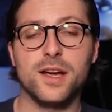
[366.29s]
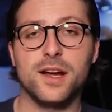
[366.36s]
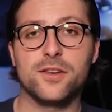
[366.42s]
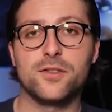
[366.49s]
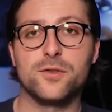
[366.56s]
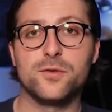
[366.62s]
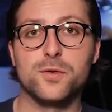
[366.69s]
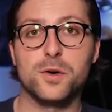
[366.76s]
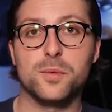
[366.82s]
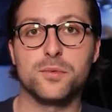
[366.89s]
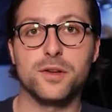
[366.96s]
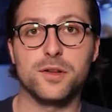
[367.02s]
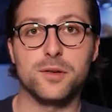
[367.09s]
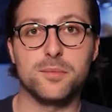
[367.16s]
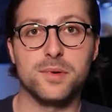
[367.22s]
action verbs
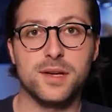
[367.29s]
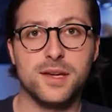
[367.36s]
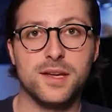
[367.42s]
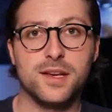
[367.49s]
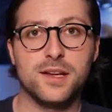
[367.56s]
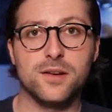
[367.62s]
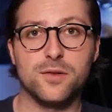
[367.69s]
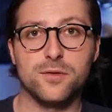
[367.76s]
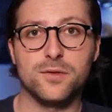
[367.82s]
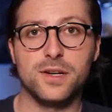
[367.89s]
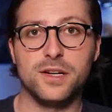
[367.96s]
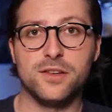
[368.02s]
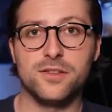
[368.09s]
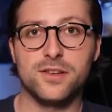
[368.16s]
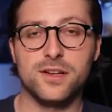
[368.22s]
at the beginning of
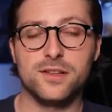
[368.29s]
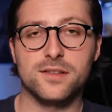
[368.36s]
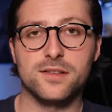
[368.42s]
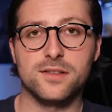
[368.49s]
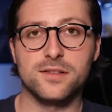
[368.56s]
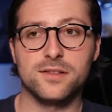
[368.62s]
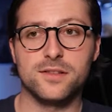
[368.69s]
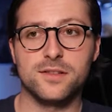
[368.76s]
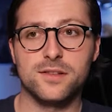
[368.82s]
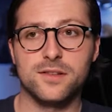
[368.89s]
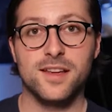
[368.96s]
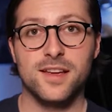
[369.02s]
each sentence.